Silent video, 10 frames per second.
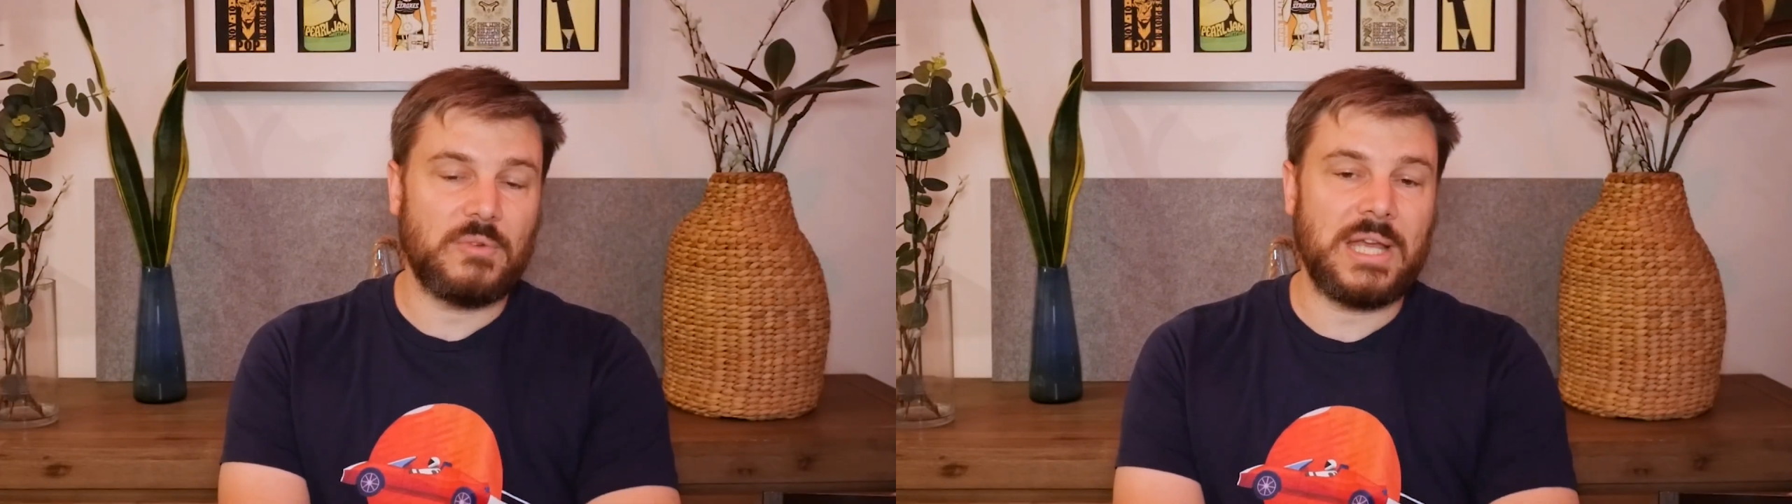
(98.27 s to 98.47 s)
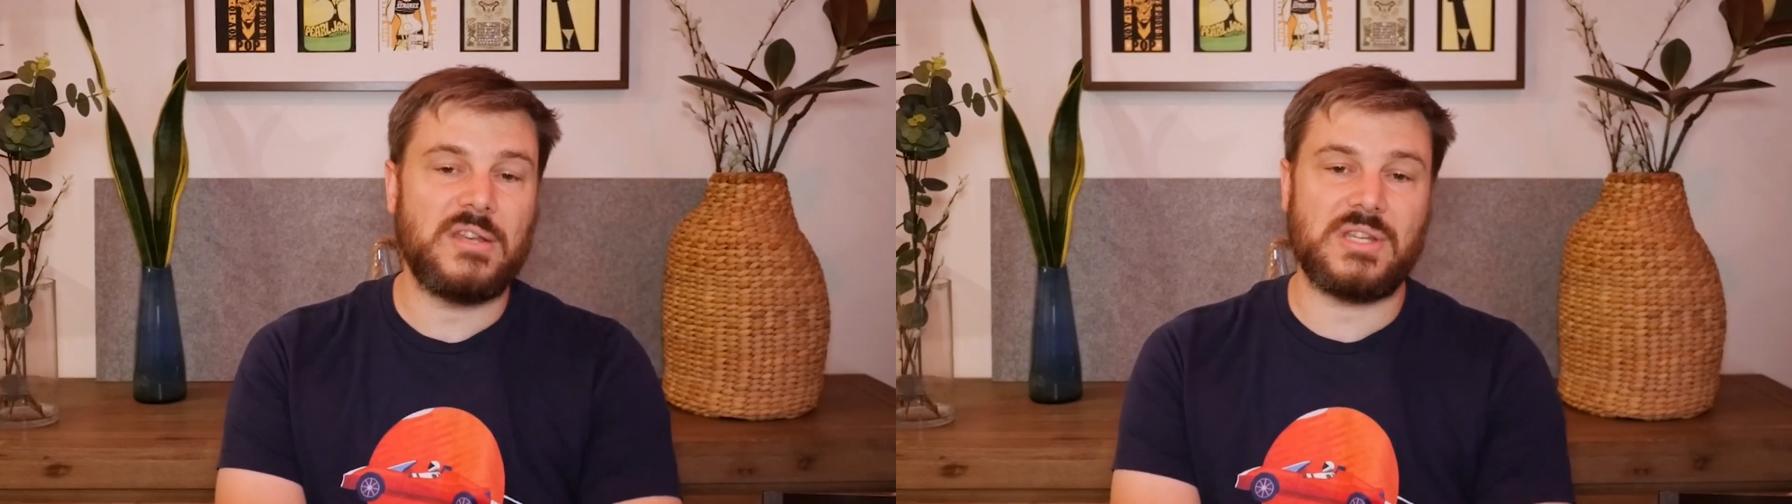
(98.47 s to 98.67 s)

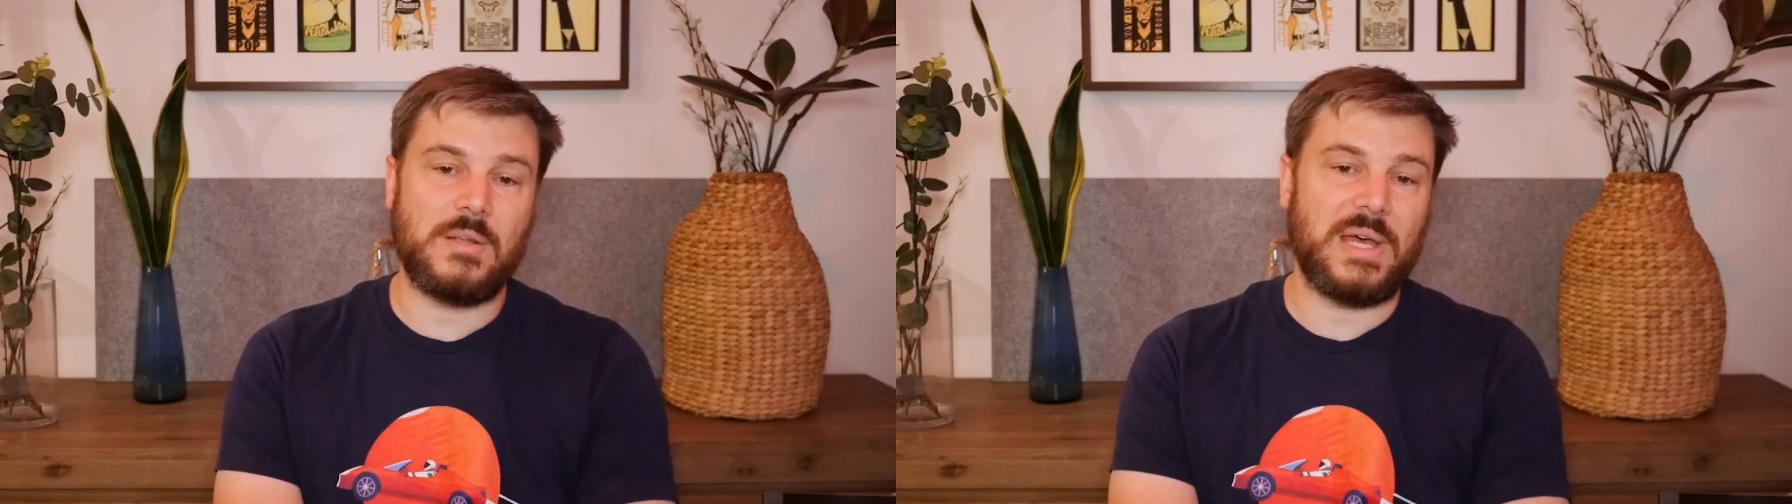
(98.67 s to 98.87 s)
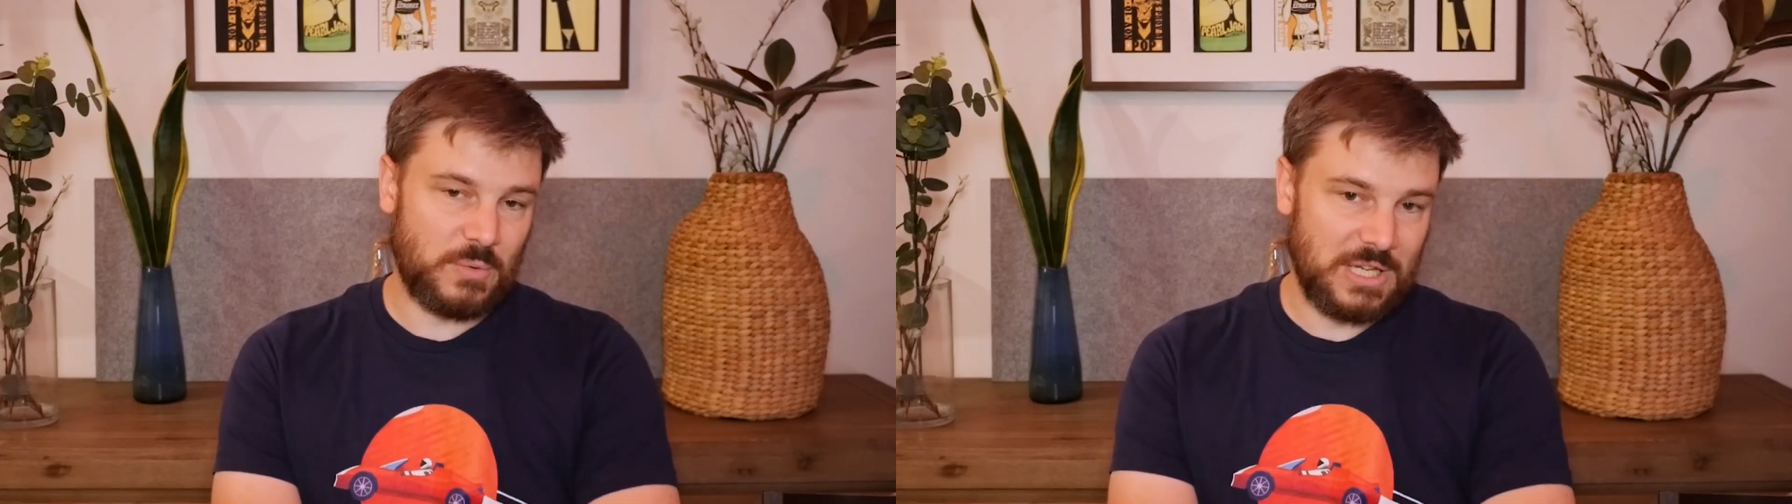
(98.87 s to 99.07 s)
range in
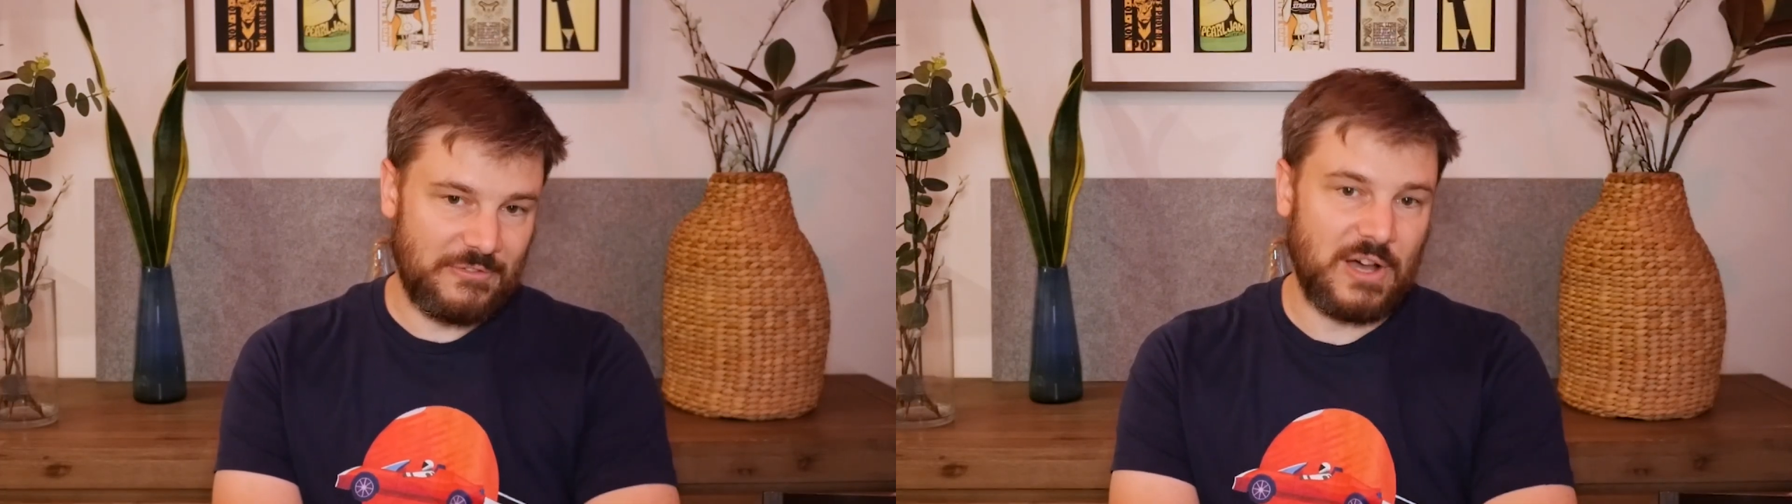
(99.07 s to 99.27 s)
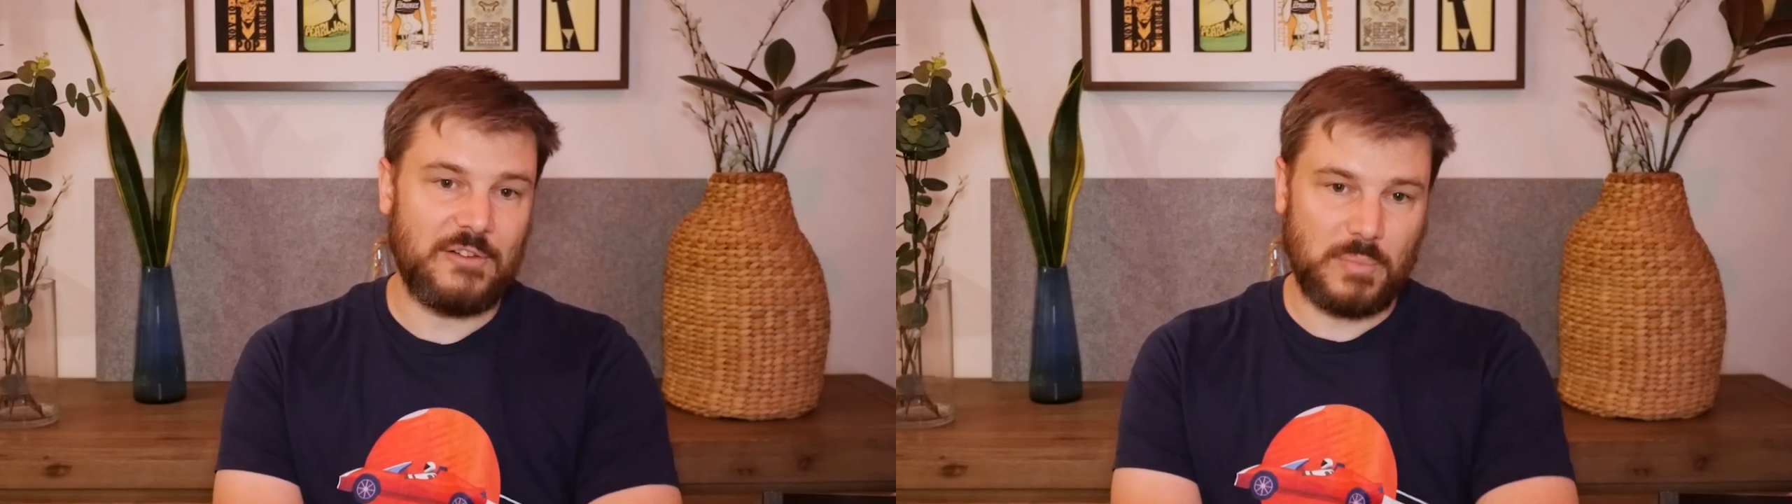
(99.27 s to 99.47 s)
about
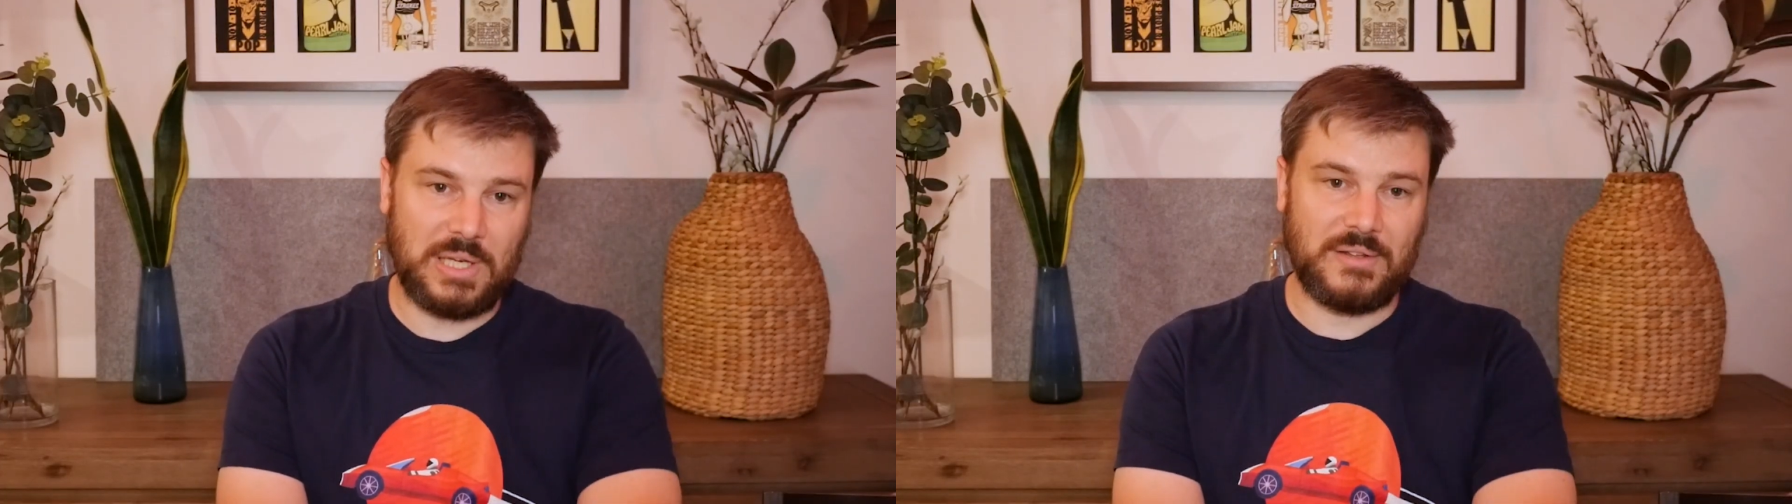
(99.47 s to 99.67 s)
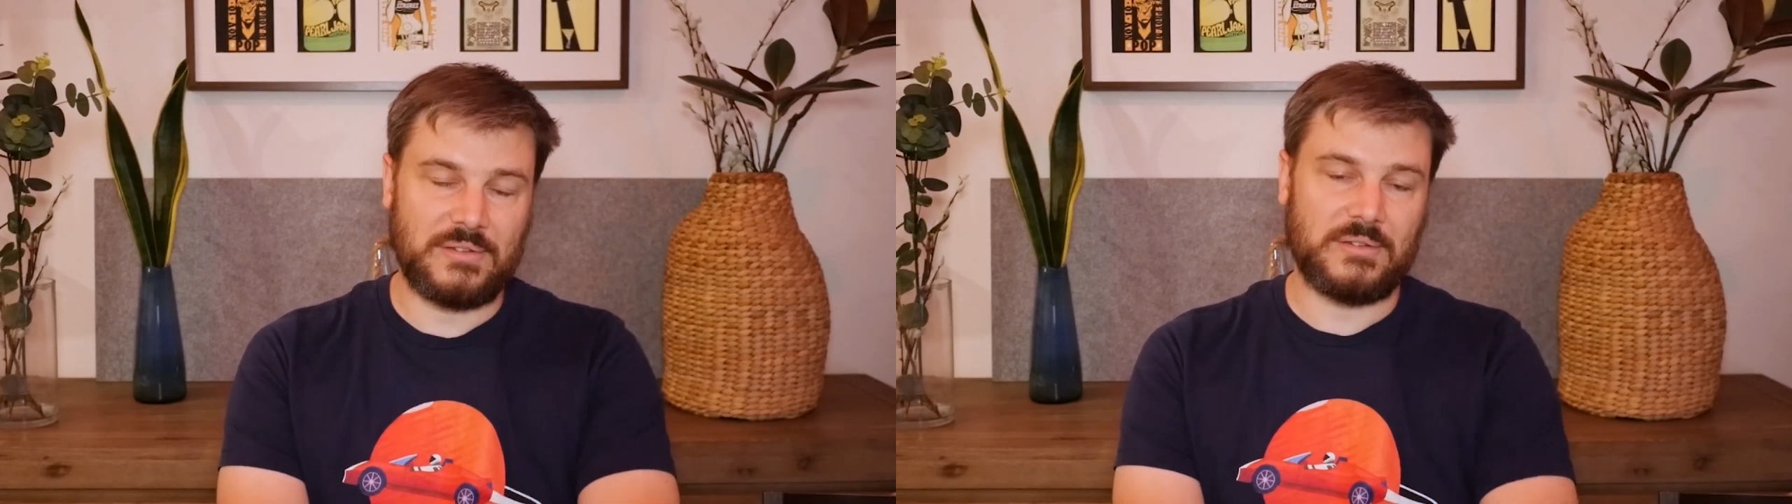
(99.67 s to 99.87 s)
25
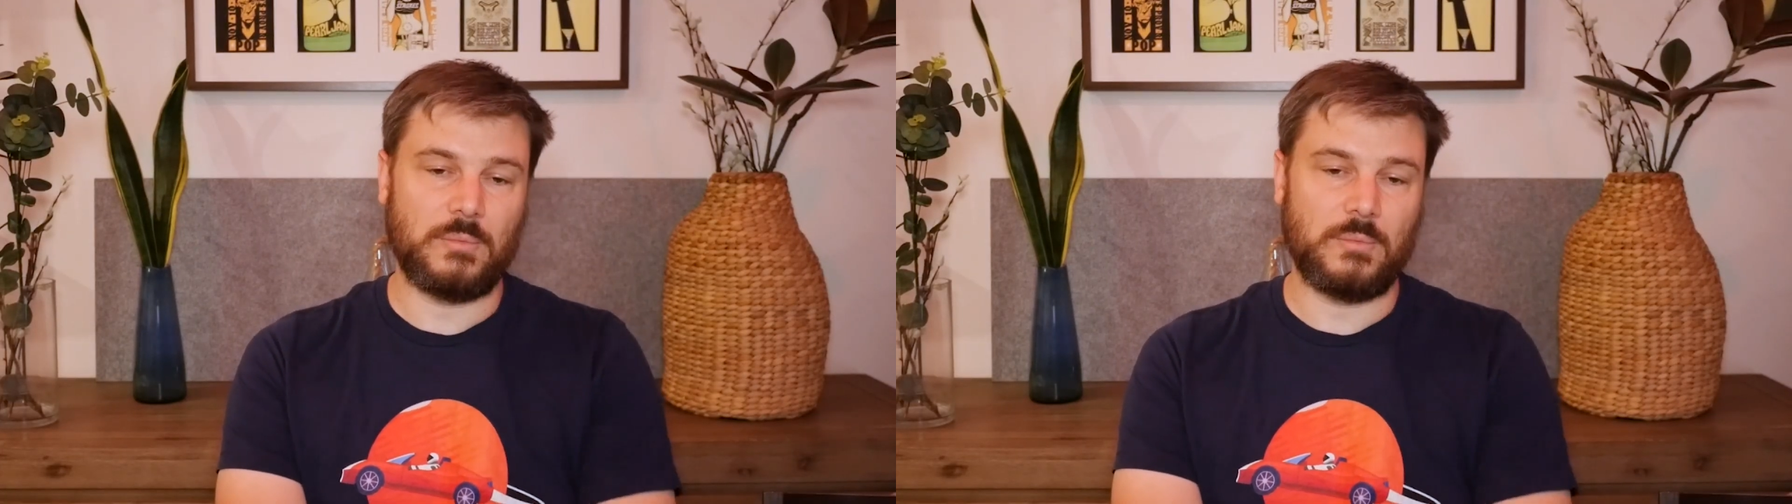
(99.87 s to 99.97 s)
minutes,